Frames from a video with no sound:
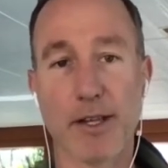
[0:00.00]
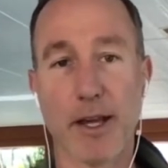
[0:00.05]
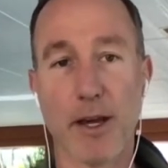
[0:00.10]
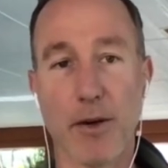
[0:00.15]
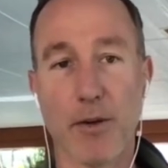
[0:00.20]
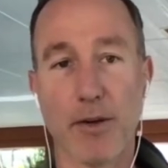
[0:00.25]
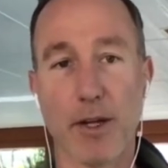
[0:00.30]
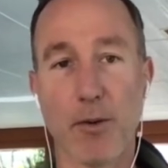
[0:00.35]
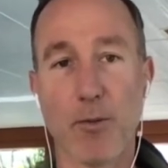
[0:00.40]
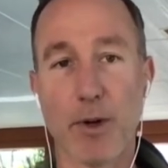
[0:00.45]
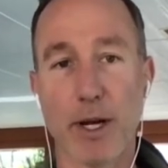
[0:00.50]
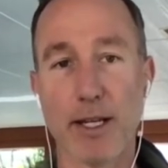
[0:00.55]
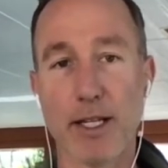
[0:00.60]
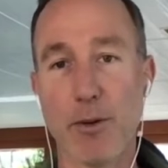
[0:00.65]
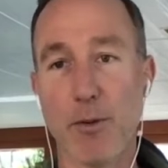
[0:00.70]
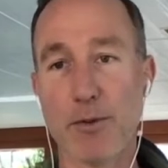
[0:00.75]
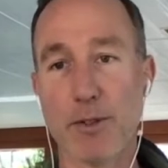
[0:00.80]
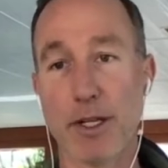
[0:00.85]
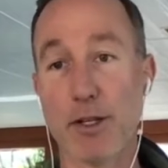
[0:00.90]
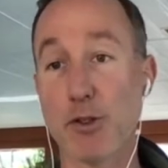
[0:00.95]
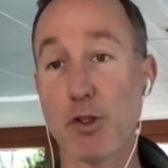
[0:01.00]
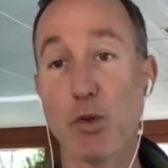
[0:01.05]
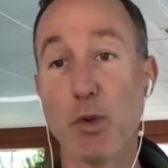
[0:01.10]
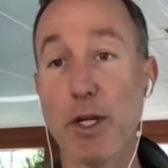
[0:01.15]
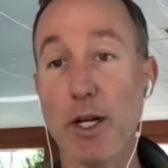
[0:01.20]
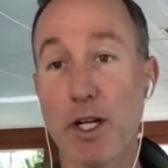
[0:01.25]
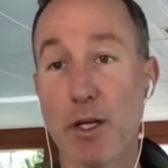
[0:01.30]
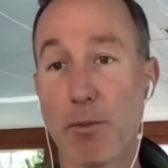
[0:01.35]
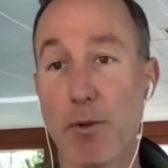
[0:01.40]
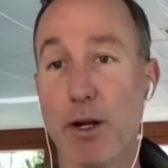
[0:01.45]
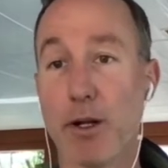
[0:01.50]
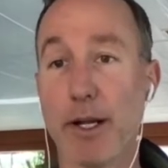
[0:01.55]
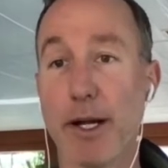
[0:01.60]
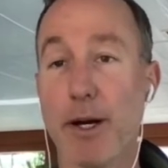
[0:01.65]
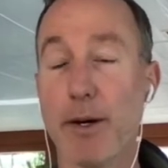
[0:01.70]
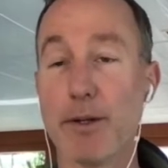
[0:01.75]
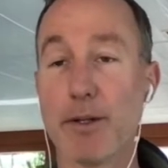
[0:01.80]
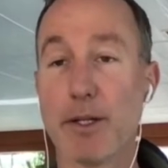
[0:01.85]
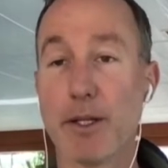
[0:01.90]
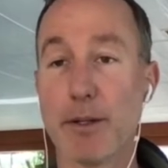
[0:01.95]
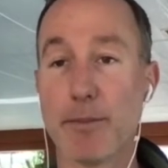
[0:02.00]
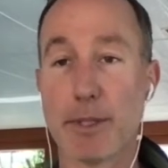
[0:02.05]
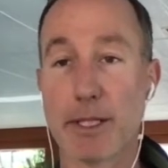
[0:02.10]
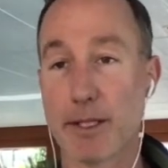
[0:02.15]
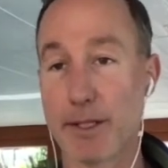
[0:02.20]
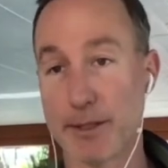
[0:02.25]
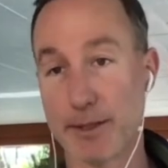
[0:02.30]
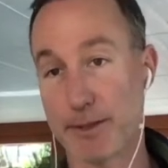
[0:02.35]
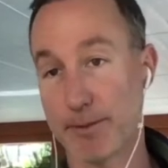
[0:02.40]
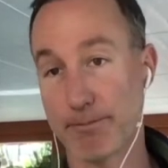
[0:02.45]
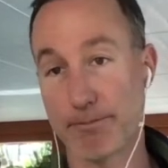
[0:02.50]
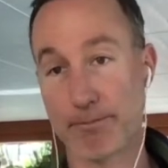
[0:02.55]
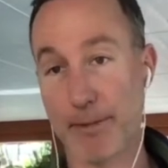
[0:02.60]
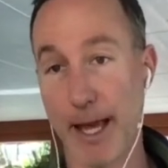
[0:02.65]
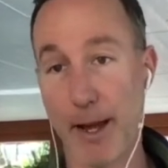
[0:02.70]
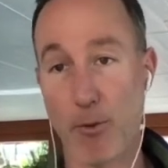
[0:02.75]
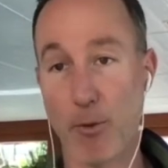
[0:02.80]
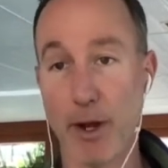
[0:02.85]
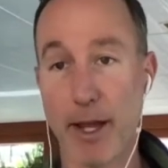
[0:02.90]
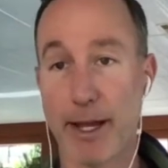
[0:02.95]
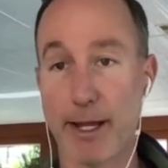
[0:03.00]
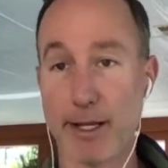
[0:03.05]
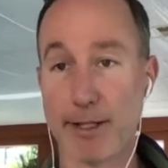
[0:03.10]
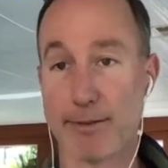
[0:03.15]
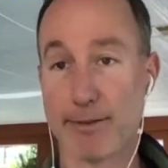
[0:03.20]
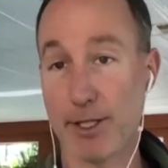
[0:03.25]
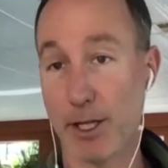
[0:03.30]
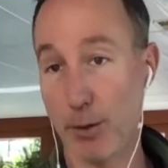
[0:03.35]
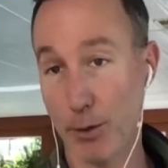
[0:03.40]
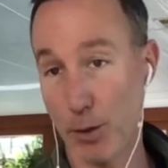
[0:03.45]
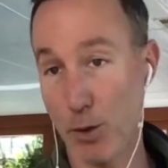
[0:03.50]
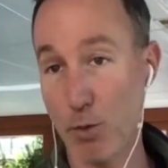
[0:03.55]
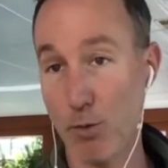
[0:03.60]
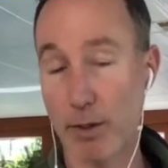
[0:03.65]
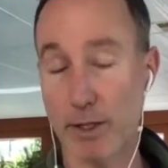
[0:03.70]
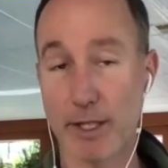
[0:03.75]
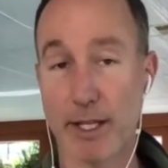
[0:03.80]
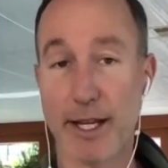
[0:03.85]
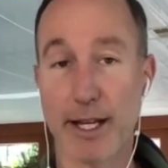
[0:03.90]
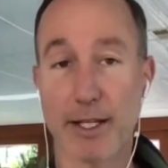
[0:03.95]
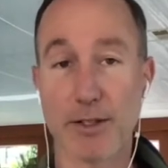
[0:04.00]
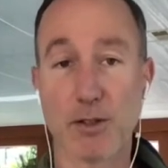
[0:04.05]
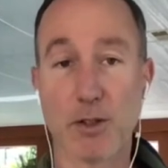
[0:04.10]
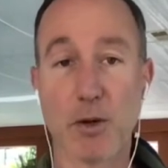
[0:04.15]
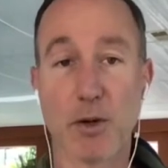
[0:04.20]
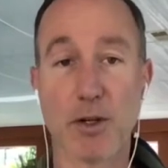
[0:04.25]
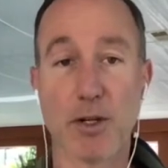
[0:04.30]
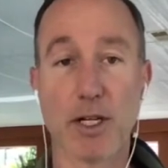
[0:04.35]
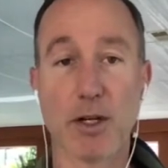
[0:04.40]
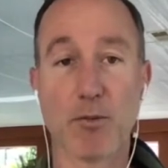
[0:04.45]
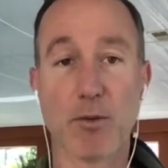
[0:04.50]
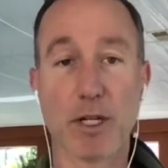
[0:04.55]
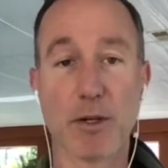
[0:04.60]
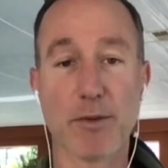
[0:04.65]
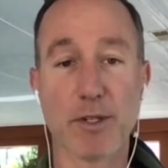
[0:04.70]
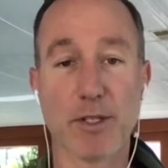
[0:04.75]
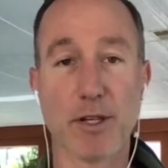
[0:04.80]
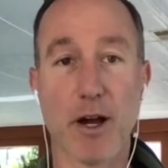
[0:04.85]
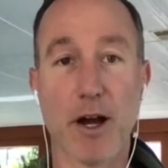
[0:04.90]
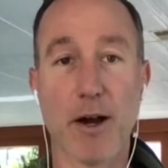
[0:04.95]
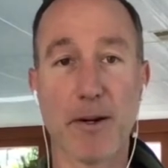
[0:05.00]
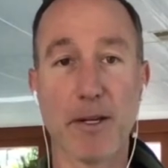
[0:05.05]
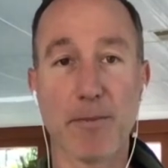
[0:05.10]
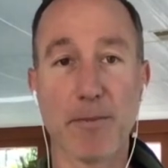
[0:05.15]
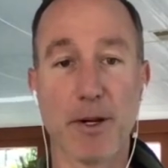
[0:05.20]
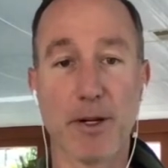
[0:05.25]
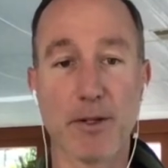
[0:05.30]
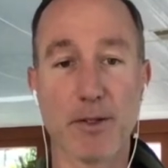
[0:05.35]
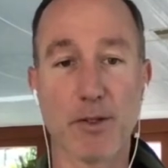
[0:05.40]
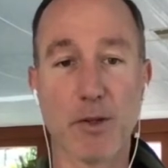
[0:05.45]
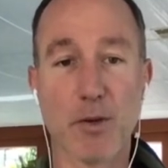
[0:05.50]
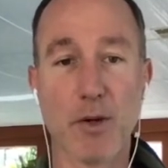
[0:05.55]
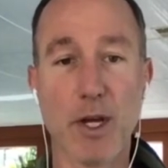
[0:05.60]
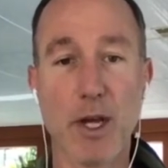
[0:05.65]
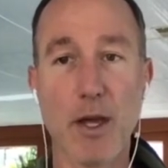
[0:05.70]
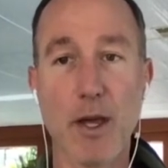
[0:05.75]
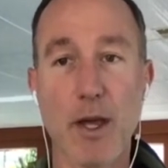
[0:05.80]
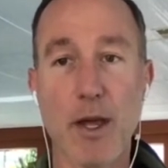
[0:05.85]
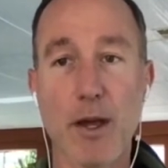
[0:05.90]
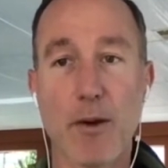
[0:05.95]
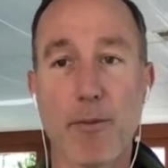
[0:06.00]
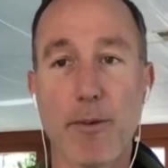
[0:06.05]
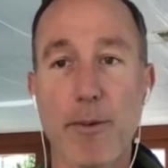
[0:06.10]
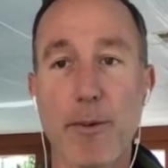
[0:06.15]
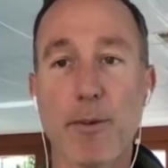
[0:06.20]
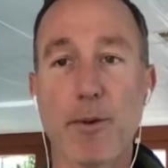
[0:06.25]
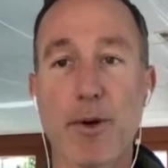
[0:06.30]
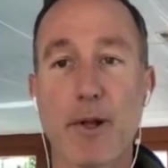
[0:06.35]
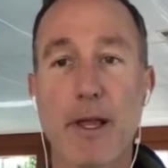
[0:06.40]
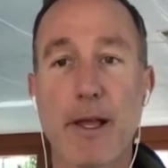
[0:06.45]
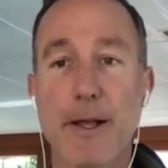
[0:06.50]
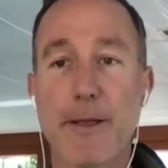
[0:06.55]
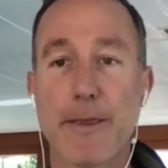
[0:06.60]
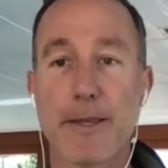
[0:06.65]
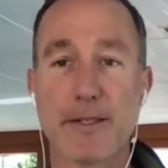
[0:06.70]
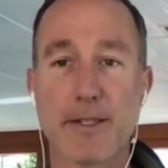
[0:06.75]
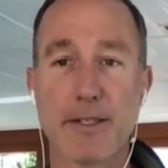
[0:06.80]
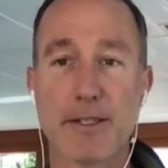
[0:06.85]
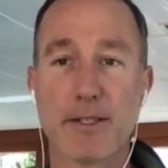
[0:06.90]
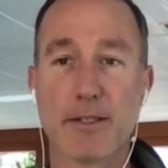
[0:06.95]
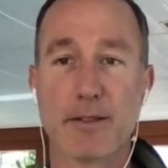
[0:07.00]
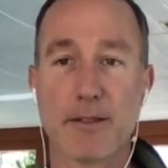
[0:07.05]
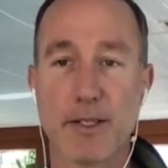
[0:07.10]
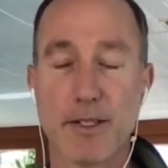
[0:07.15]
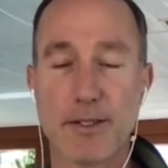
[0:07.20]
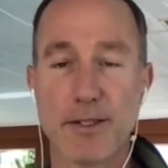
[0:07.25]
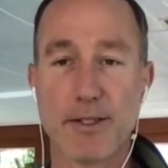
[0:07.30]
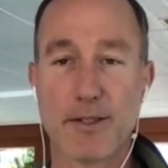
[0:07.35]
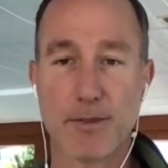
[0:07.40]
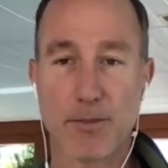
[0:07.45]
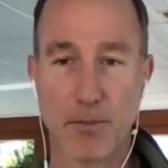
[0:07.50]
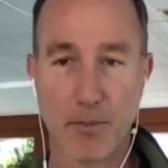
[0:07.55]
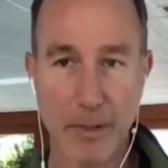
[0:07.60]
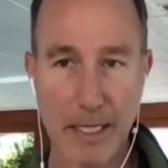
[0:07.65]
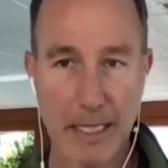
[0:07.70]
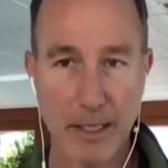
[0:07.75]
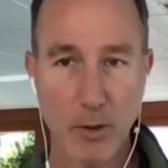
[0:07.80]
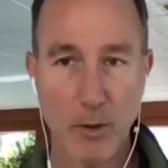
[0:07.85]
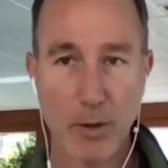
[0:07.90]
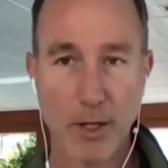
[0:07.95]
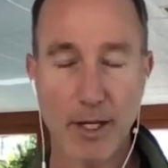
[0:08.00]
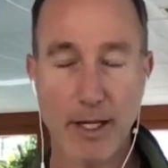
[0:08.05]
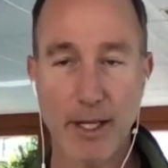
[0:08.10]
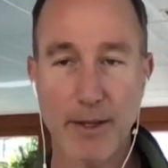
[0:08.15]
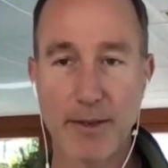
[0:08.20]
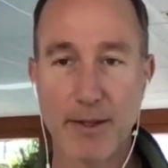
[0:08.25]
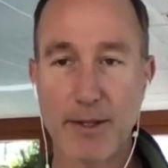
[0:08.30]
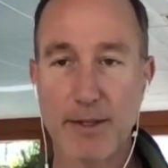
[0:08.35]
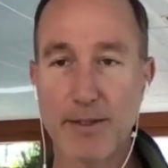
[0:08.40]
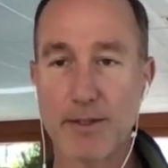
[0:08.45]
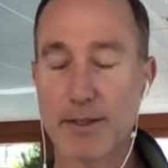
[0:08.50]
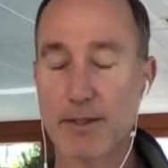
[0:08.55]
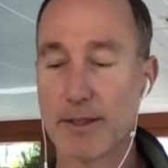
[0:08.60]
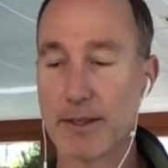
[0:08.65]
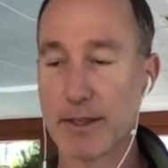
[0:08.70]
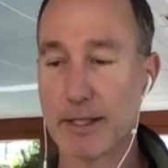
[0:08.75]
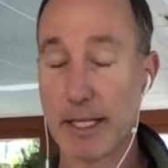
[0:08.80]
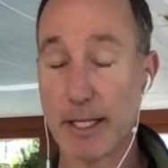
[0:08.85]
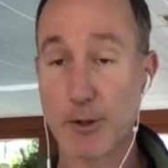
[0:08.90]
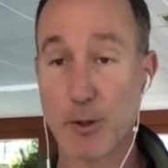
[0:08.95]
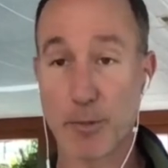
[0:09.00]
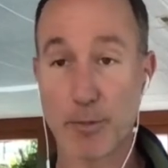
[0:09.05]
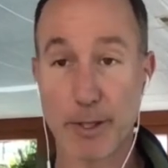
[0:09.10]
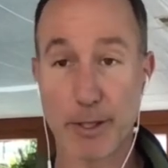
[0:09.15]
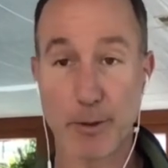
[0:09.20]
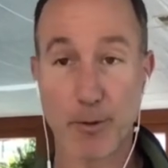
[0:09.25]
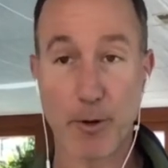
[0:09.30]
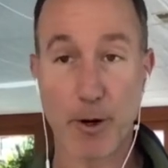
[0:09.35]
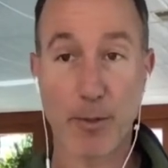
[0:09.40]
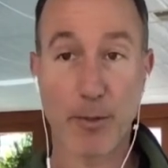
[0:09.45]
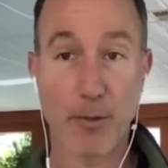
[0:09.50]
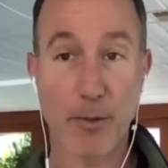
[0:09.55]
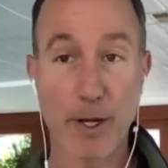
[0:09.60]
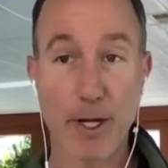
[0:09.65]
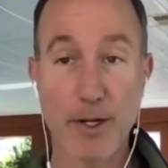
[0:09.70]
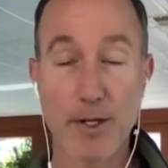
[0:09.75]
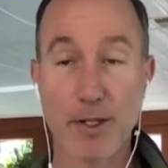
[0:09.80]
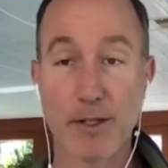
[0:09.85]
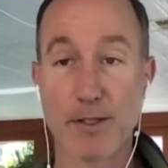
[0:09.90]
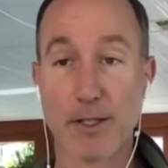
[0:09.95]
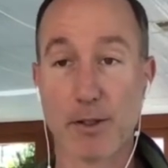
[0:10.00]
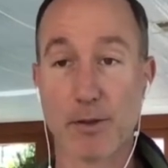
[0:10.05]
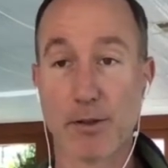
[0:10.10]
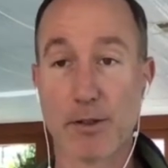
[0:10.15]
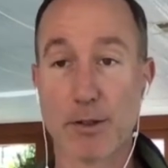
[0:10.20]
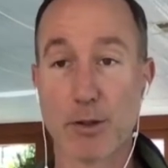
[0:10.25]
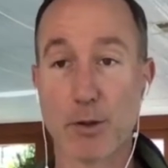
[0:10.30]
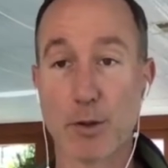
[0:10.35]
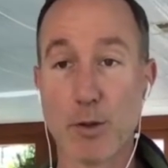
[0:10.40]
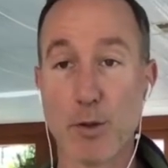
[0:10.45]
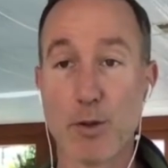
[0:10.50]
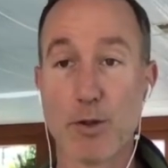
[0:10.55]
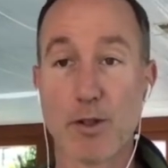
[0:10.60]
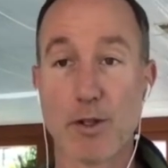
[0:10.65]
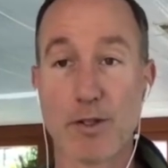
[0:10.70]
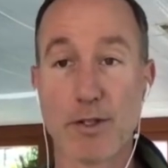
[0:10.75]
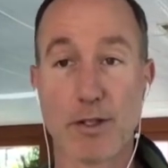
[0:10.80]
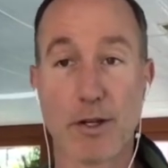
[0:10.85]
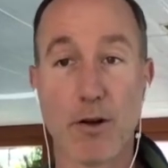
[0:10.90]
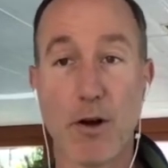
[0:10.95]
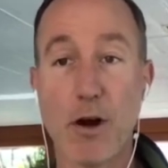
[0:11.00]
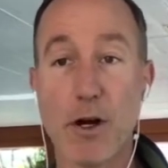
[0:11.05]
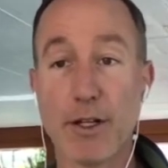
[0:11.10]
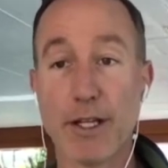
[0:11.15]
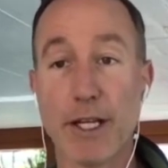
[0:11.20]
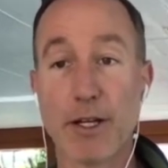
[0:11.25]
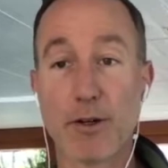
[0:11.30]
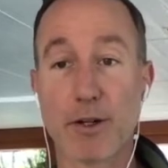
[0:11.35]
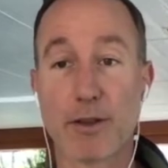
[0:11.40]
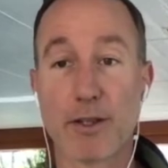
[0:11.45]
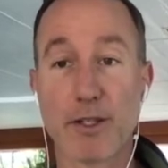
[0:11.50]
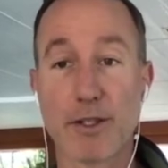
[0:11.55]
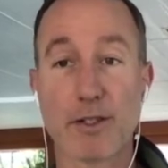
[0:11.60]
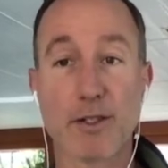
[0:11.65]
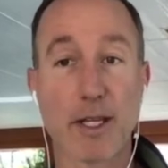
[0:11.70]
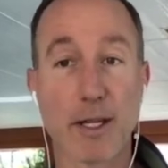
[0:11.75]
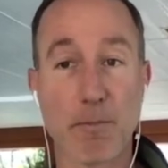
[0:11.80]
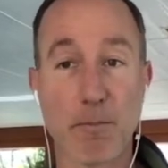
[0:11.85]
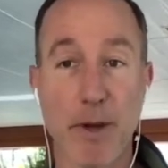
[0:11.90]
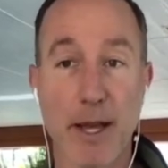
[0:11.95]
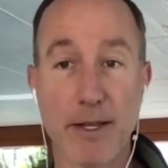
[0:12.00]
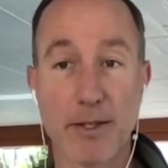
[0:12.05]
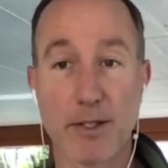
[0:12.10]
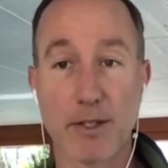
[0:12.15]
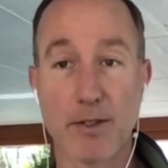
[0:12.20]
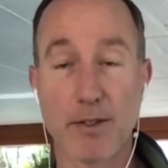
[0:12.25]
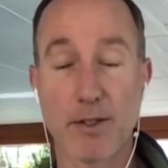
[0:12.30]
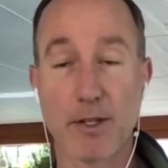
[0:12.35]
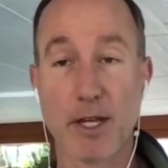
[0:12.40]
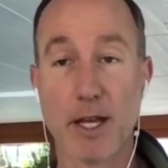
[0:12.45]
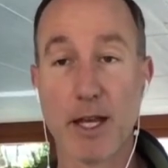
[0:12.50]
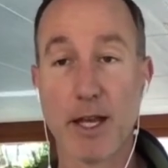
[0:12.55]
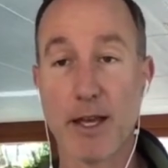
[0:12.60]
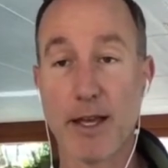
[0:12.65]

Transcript: down. And what I did was I just tweeted them all out, because that way I could tell you what the heck is going on and what he was talking about. So remember, this is me looking at this. These are big corporations. These are institutions. They're all hearing this same message.